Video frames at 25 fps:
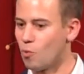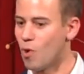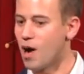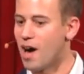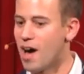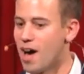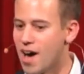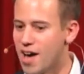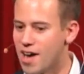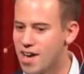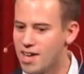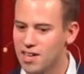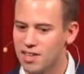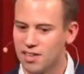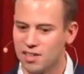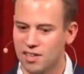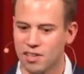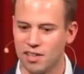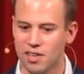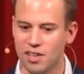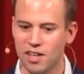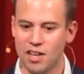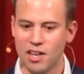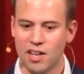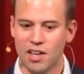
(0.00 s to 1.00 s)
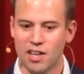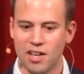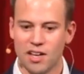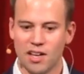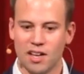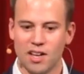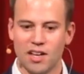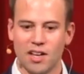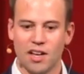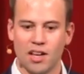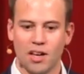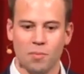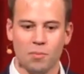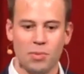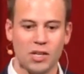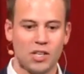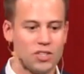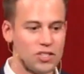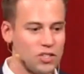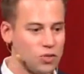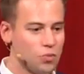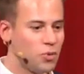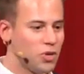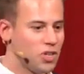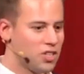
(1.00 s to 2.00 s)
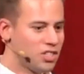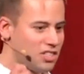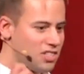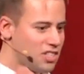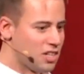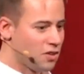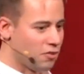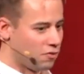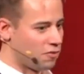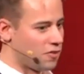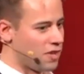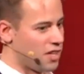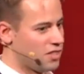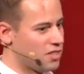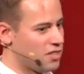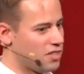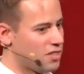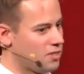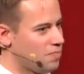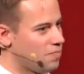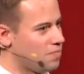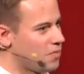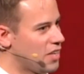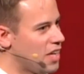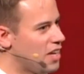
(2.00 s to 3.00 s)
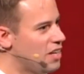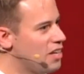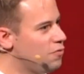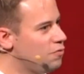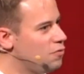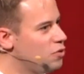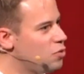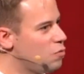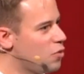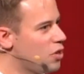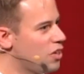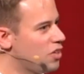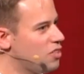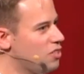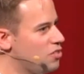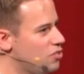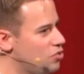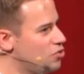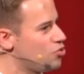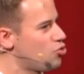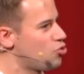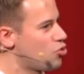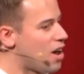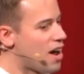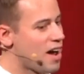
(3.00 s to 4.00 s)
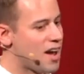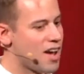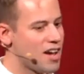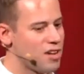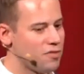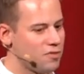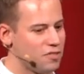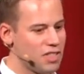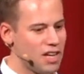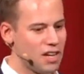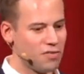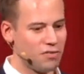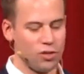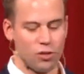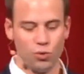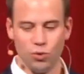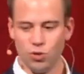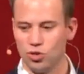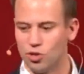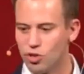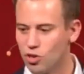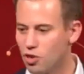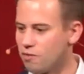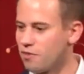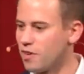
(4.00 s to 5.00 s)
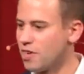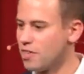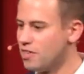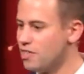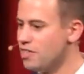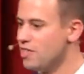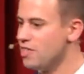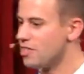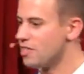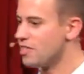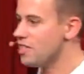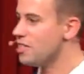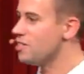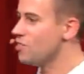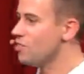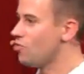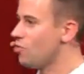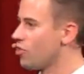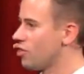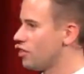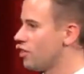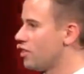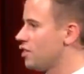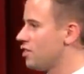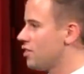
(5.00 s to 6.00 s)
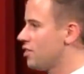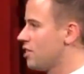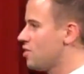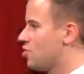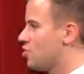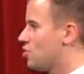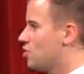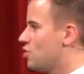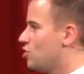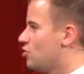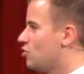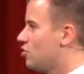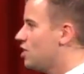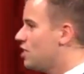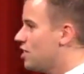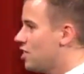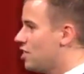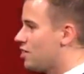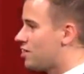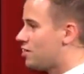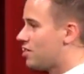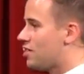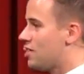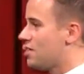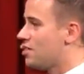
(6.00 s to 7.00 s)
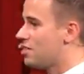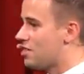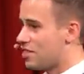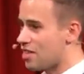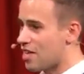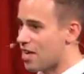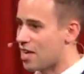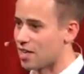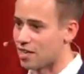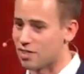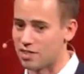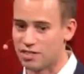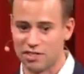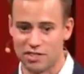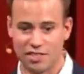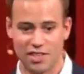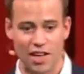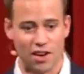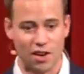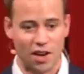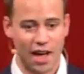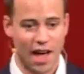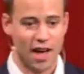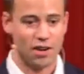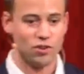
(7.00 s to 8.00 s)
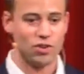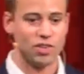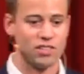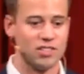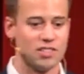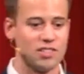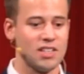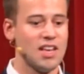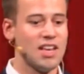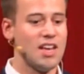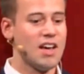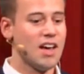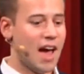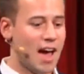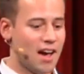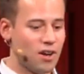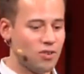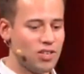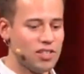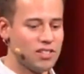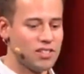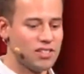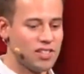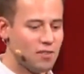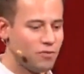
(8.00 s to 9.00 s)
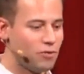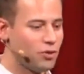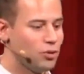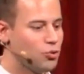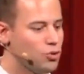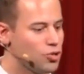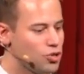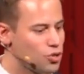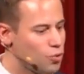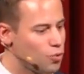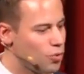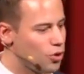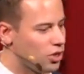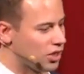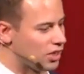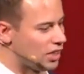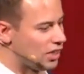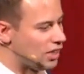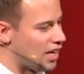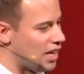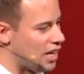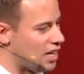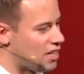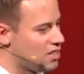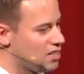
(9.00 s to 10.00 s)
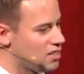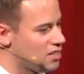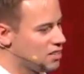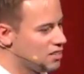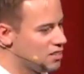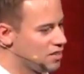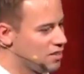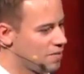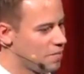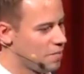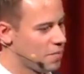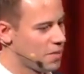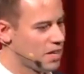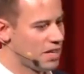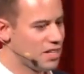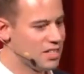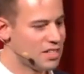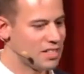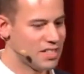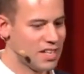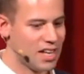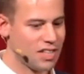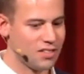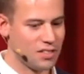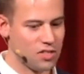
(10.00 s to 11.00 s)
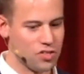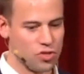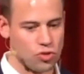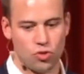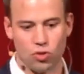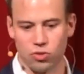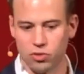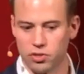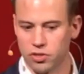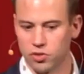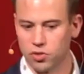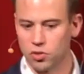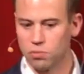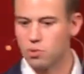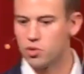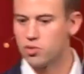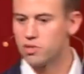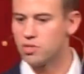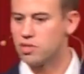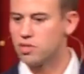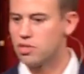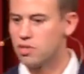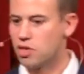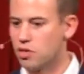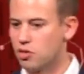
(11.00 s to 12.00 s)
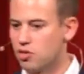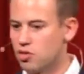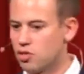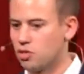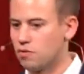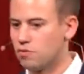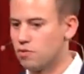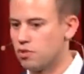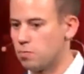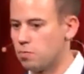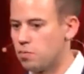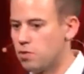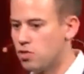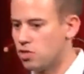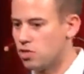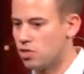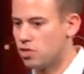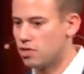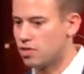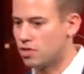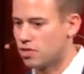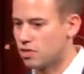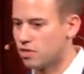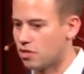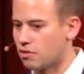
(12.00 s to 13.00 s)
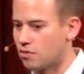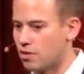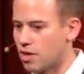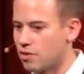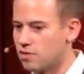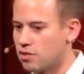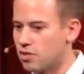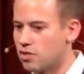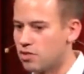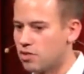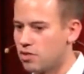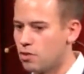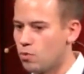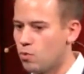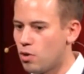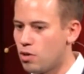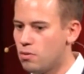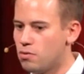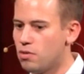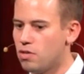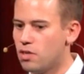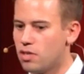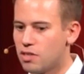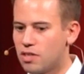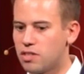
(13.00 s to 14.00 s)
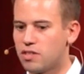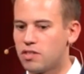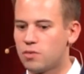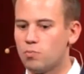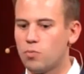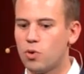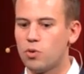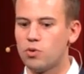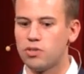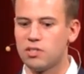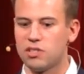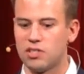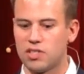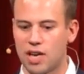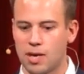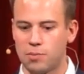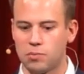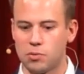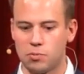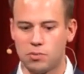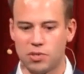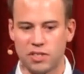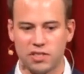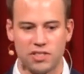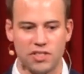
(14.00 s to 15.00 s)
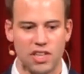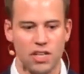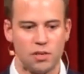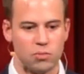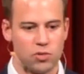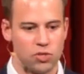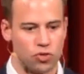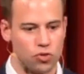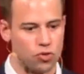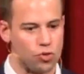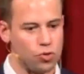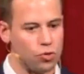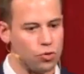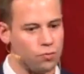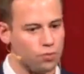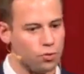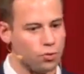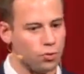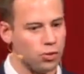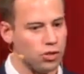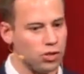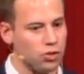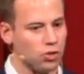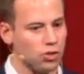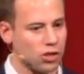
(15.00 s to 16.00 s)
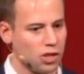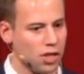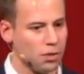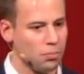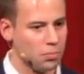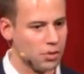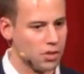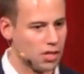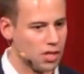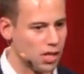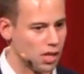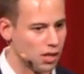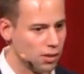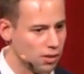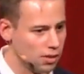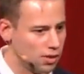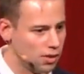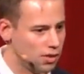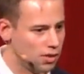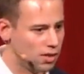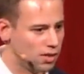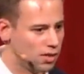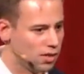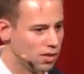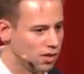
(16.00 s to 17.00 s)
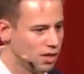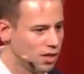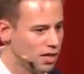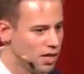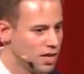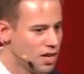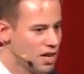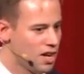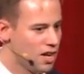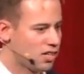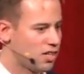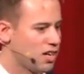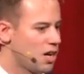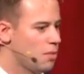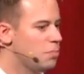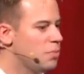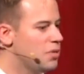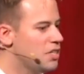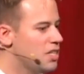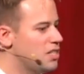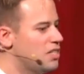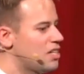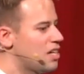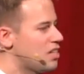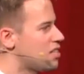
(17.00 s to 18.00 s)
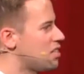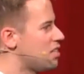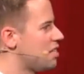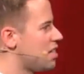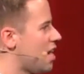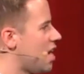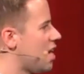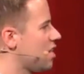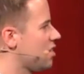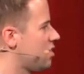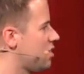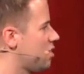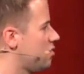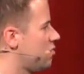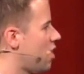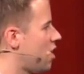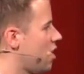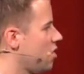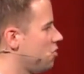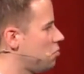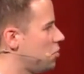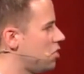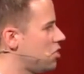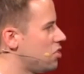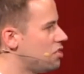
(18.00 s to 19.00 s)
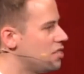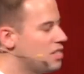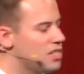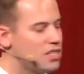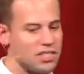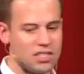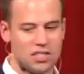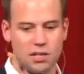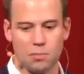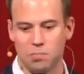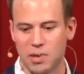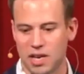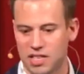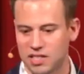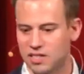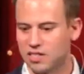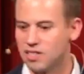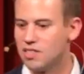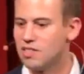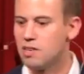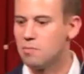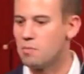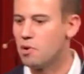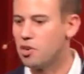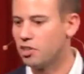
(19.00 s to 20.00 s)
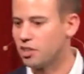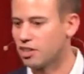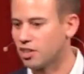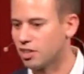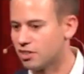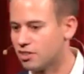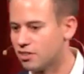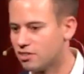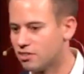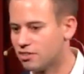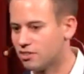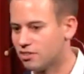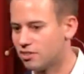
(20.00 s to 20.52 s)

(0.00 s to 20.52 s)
Why? Because we're different. And if you want to drive the evolution of ideas in an organization, you need these things. Now, how does evolution work again? It's not the strongest or most intelligent of a species that survives. It's the one that's most adaptable. The same is true for your company. A company does not survive because it's the best in the market.